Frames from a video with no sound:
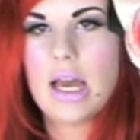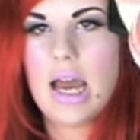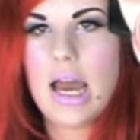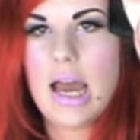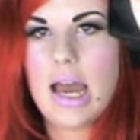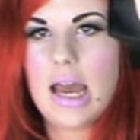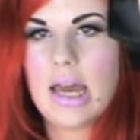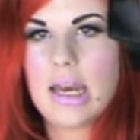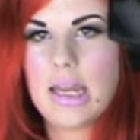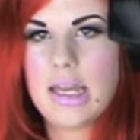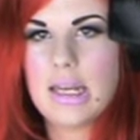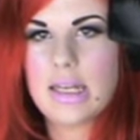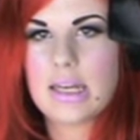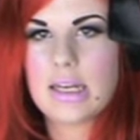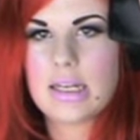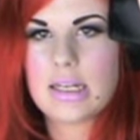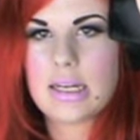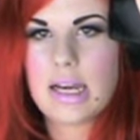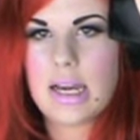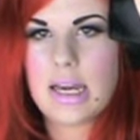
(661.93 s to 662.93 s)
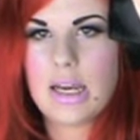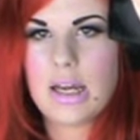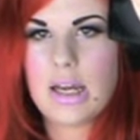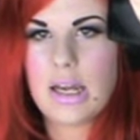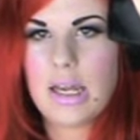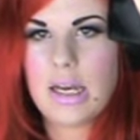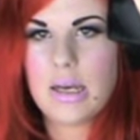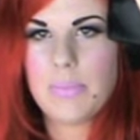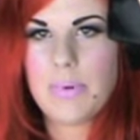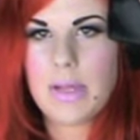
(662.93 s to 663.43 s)
And in the
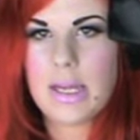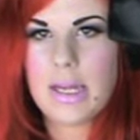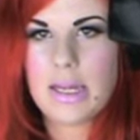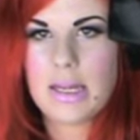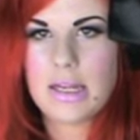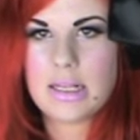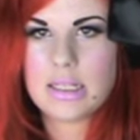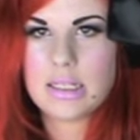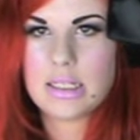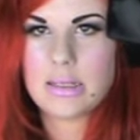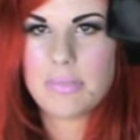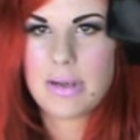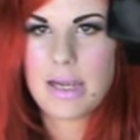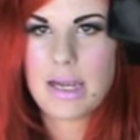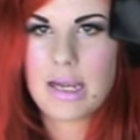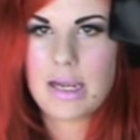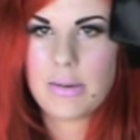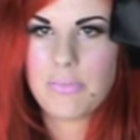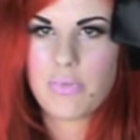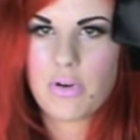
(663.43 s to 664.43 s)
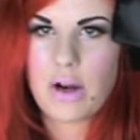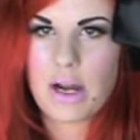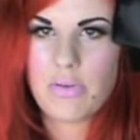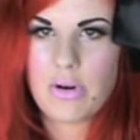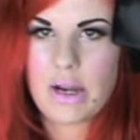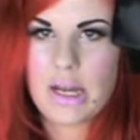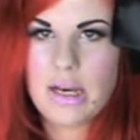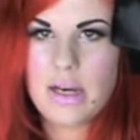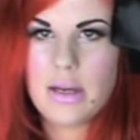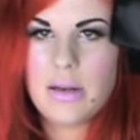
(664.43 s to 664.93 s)
container it appears to be bright
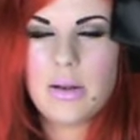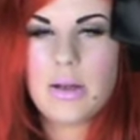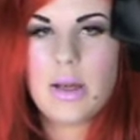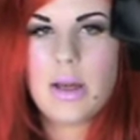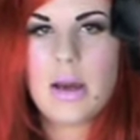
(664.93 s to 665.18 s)
red,